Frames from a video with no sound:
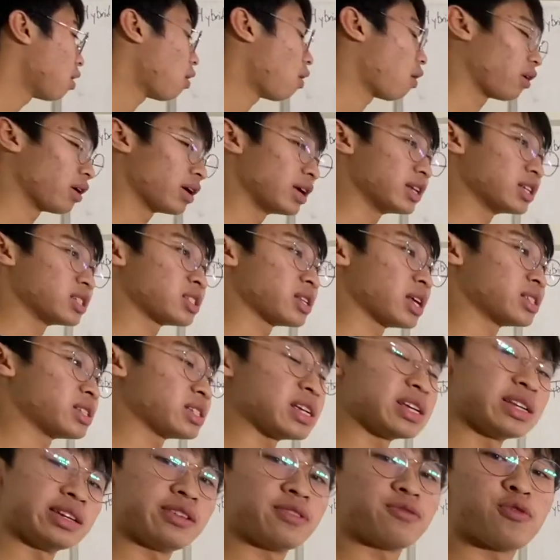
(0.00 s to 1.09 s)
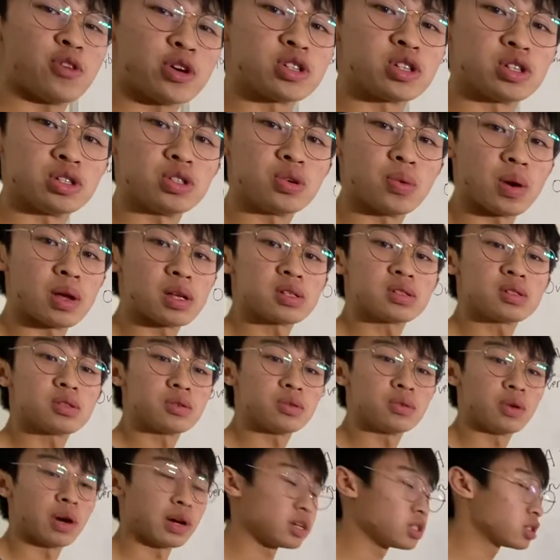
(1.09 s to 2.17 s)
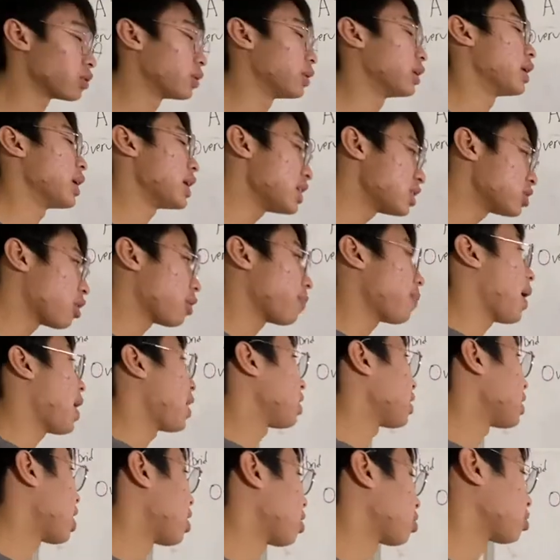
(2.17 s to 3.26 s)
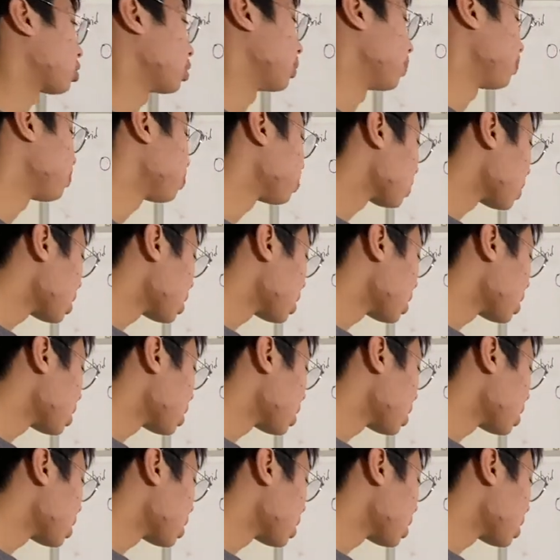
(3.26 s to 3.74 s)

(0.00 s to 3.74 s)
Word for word: are in a sense inefficient to us, right? So in an A-star pathing algorithm,